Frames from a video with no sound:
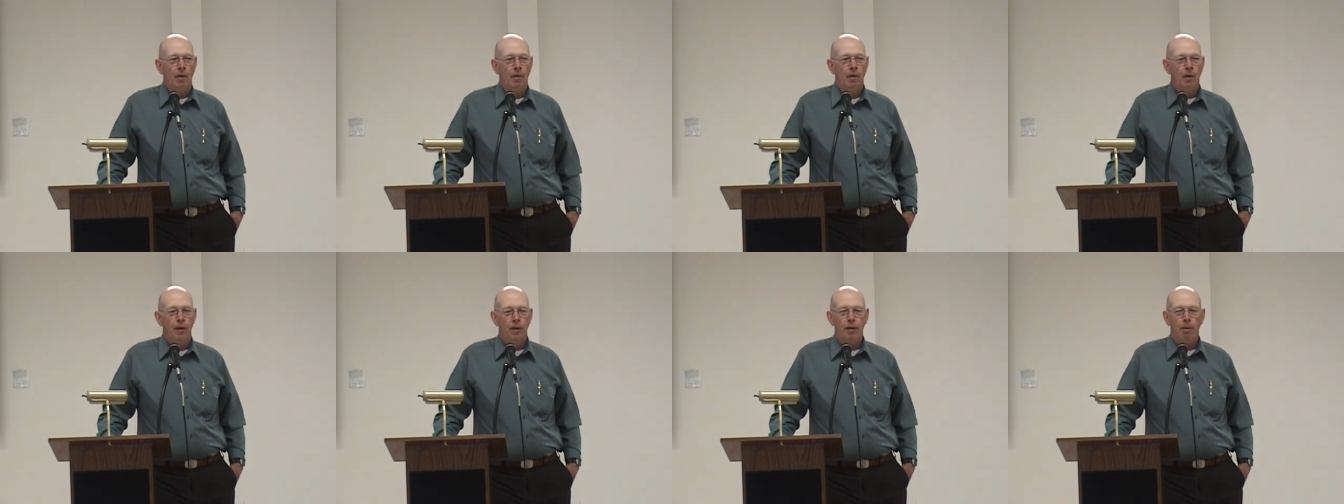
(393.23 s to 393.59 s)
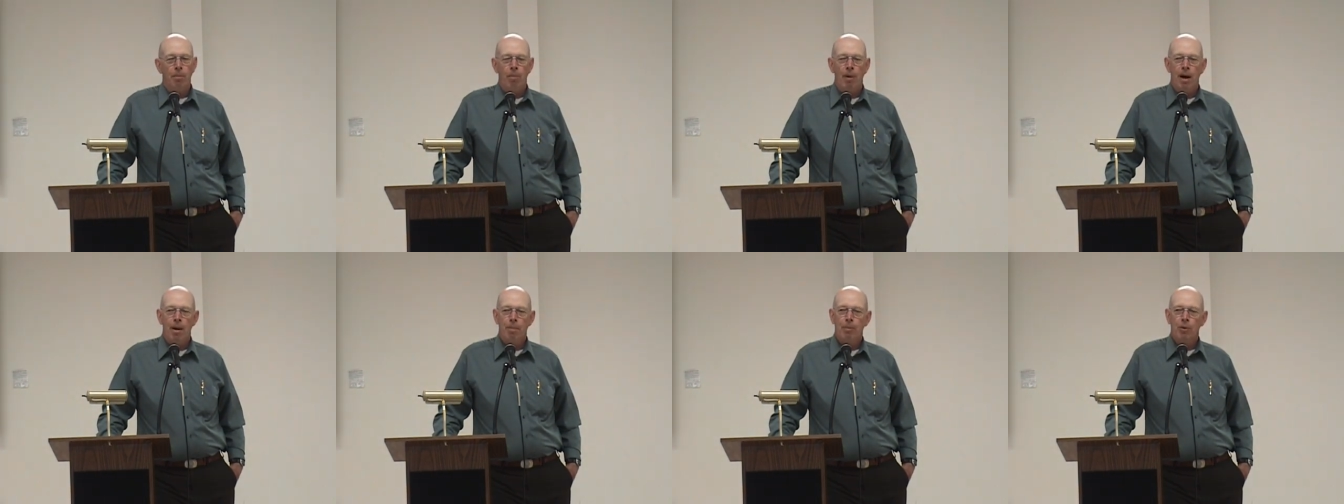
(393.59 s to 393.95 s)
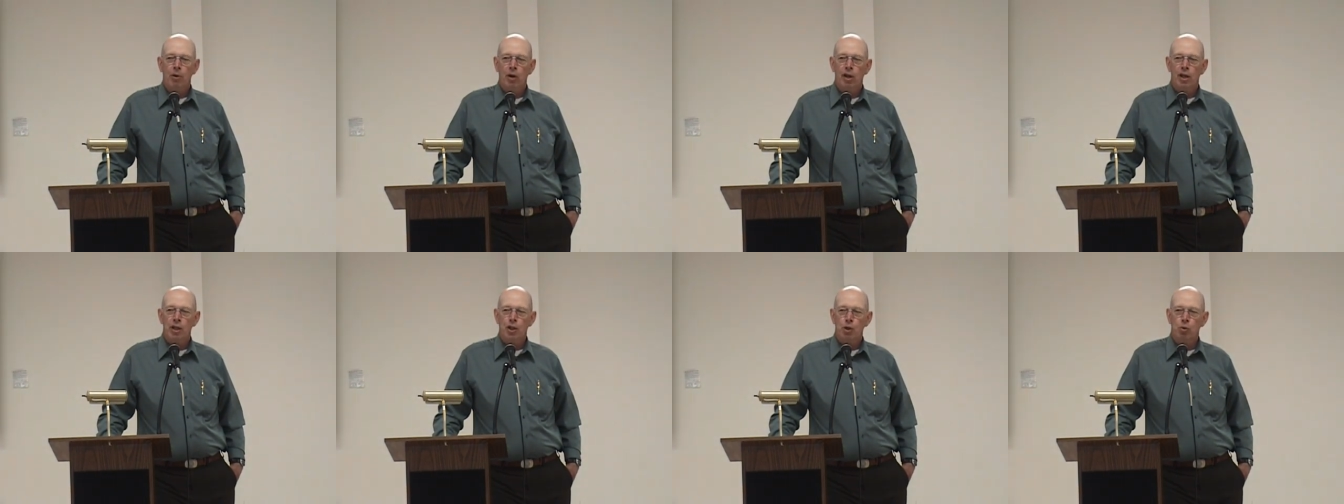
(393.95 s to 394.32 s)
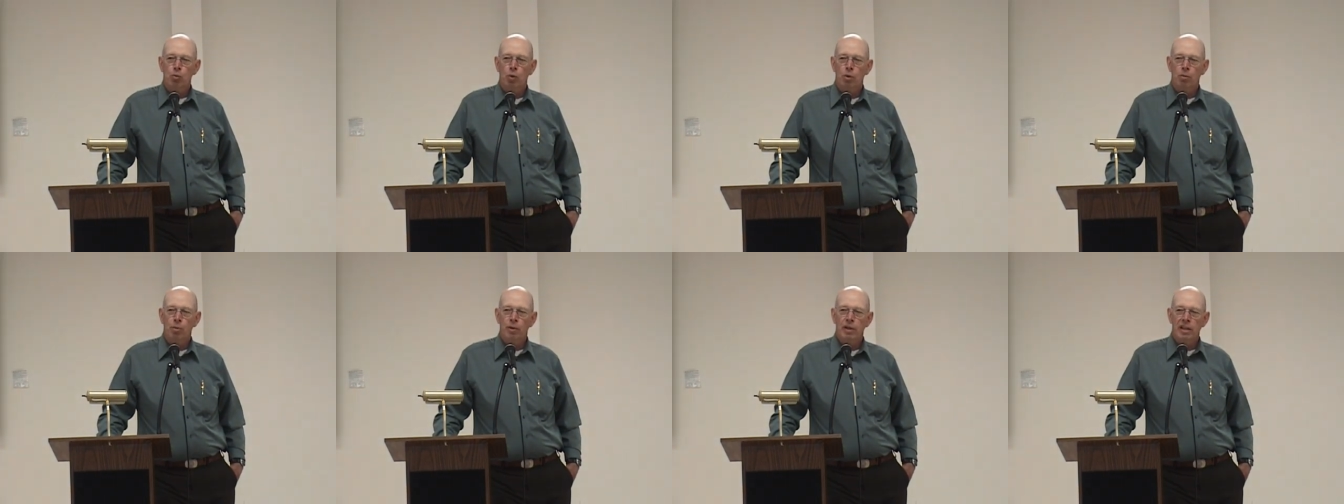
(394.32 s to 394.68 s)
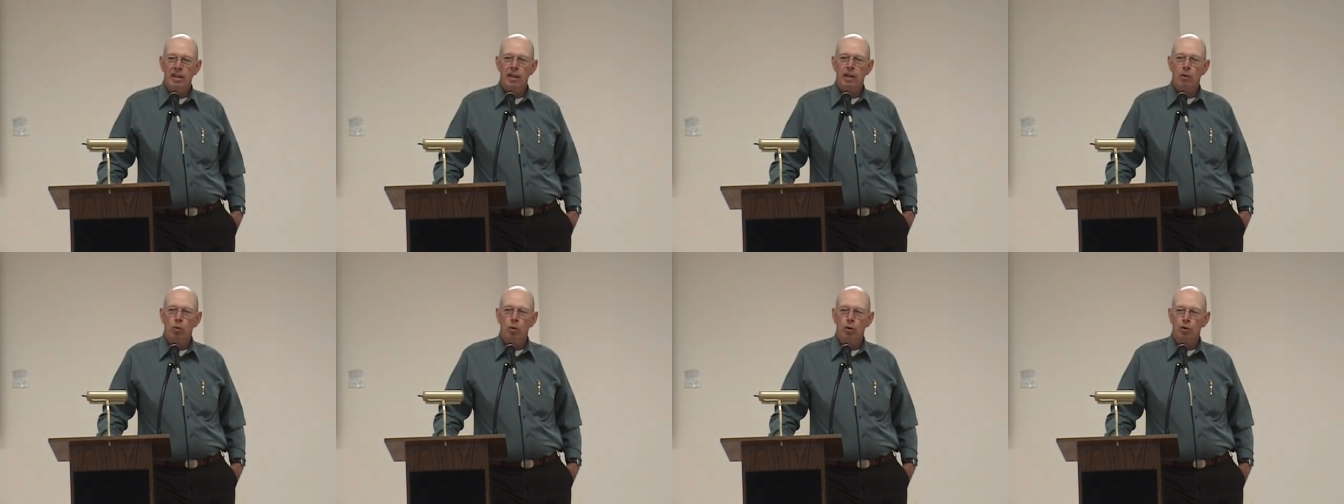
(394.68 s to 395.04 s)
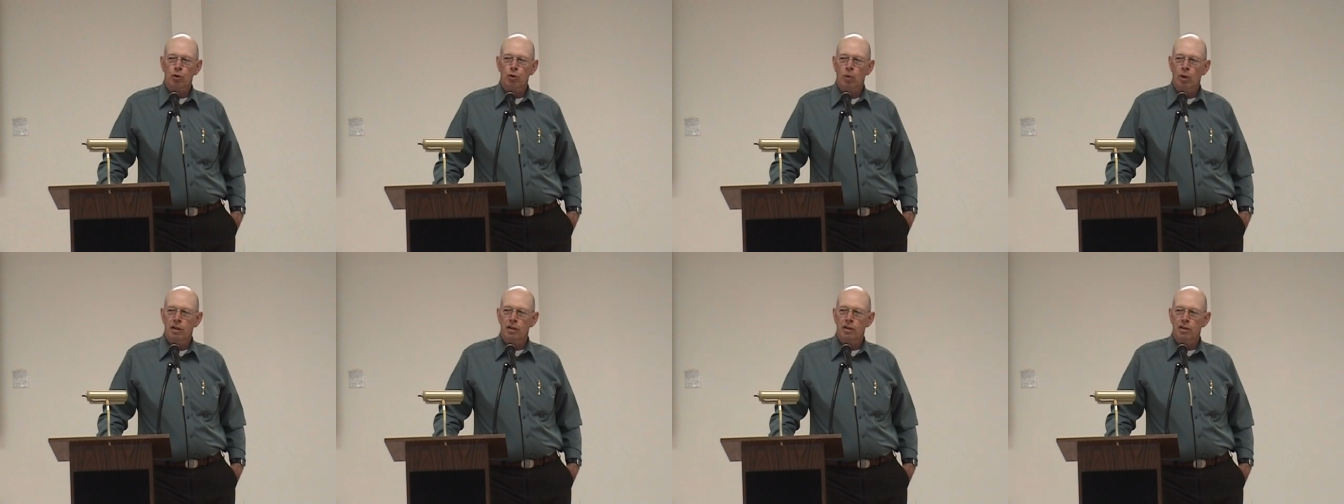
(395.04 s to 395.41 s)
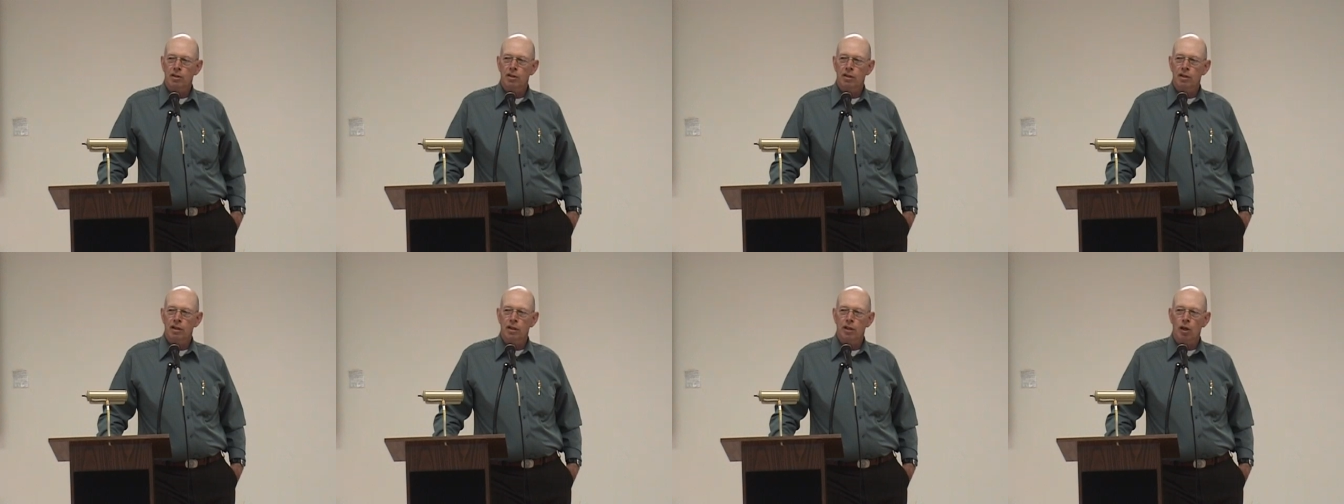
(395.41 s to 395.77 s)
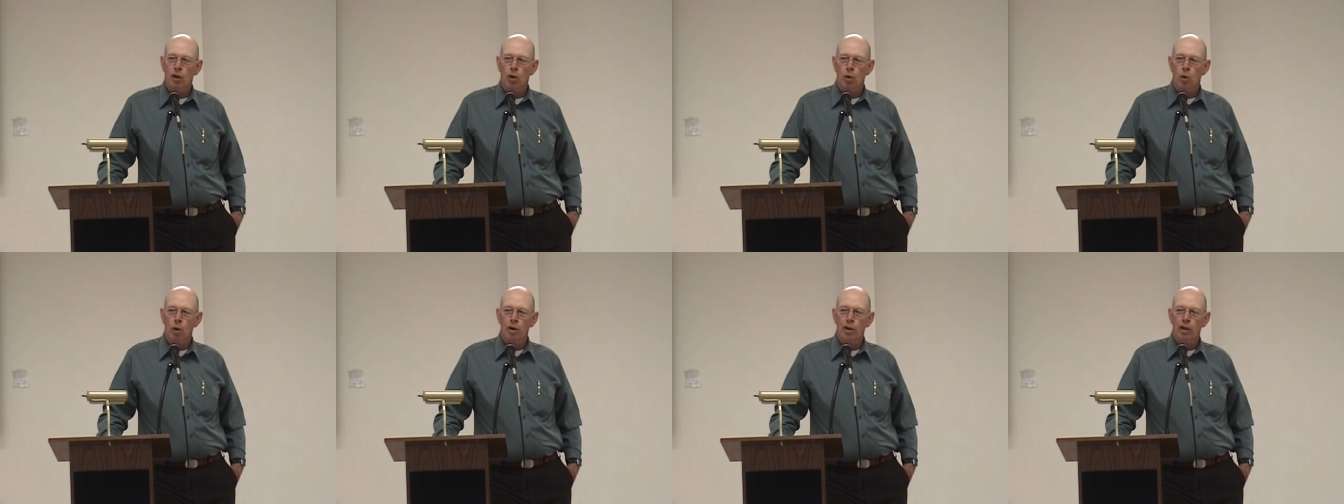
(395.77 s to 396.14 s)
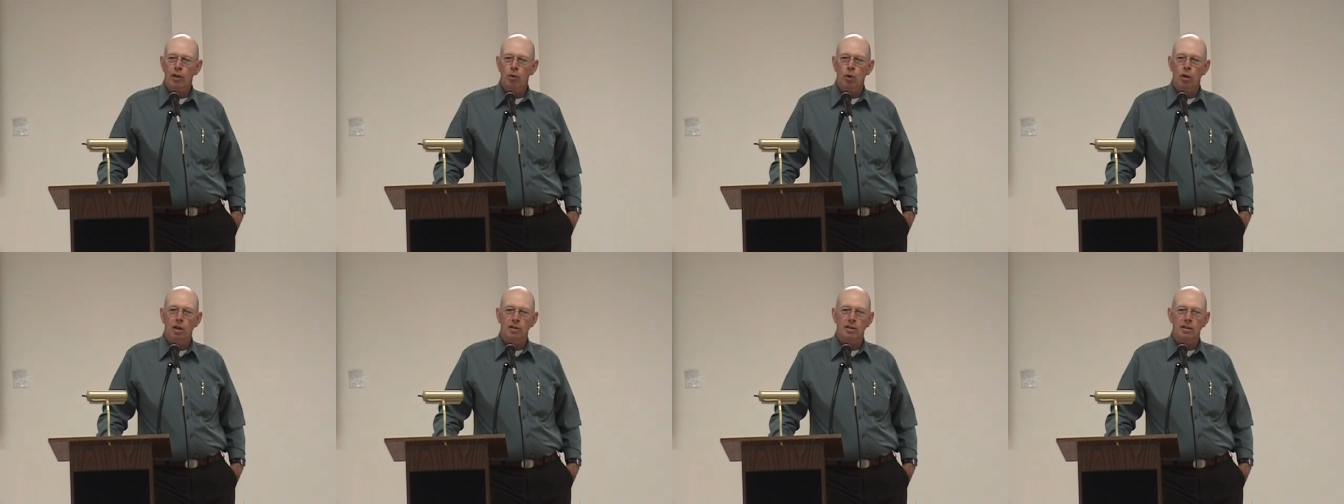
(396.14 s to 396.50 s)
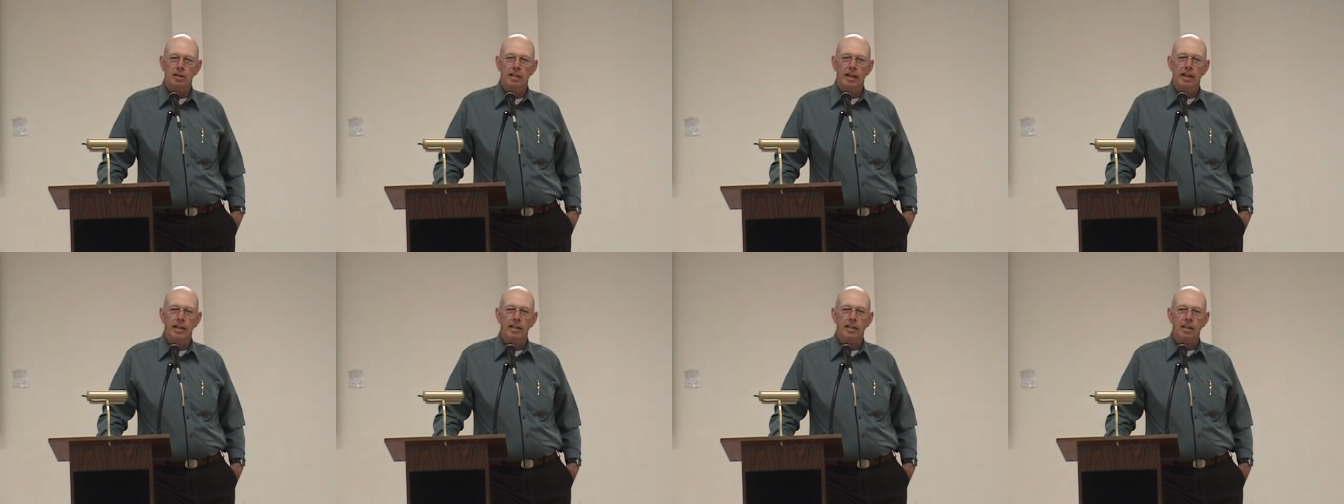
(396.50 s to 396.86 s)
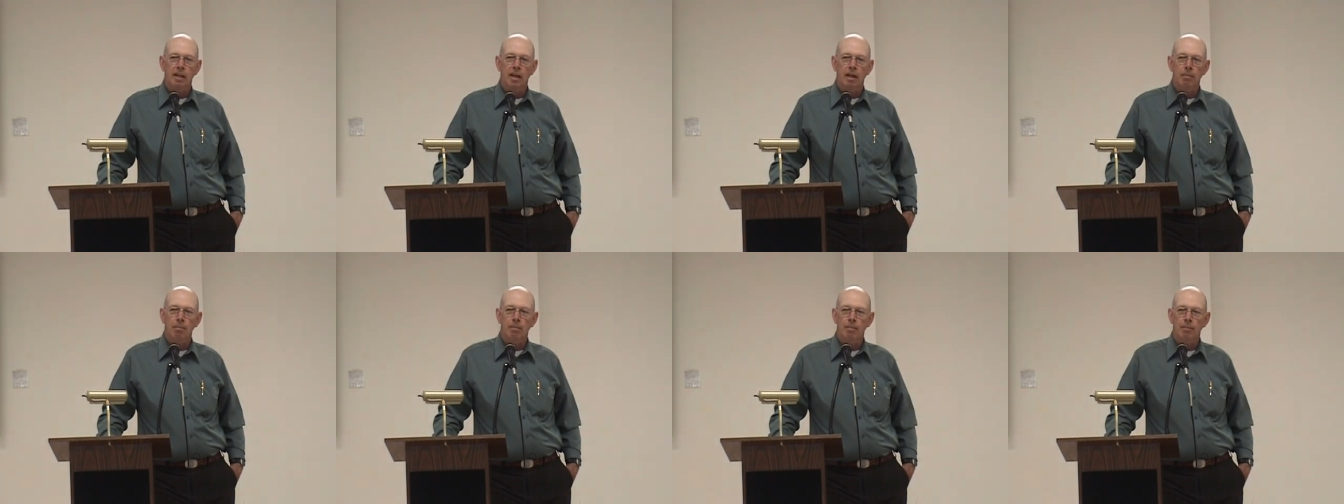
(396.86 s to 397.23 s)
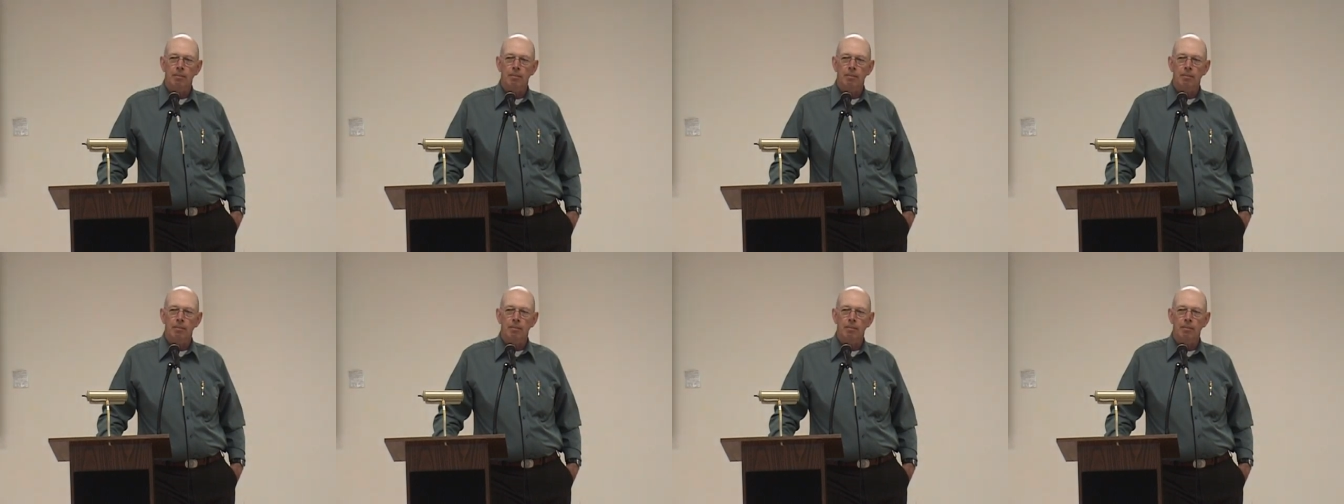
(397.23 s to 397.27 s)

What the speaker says: that the population would be equal to what the city of Concordia was at that time.